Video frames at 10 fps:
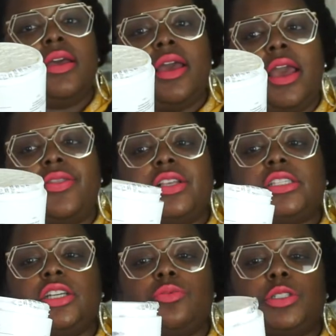And the
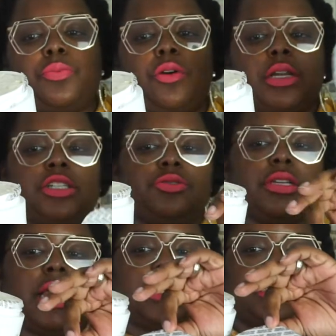seal was broken. As you can
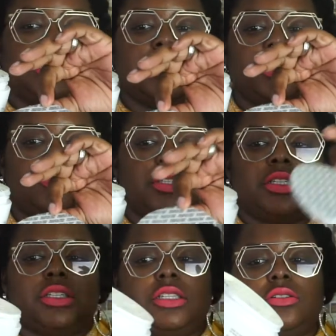kind of see, the seal was
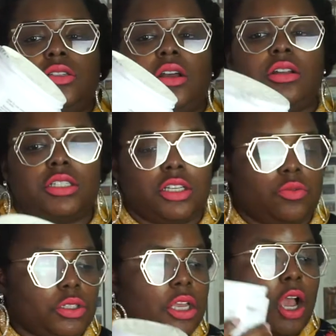still stuck on. The seal
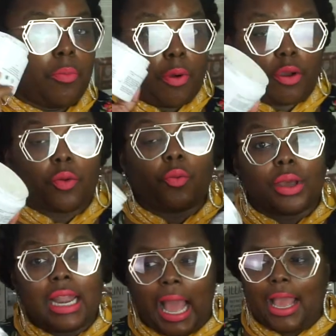was broken
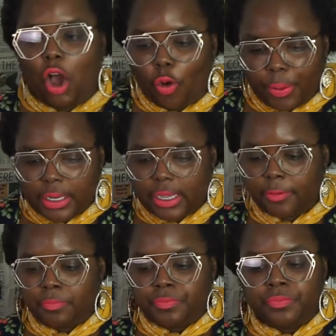when I opened it.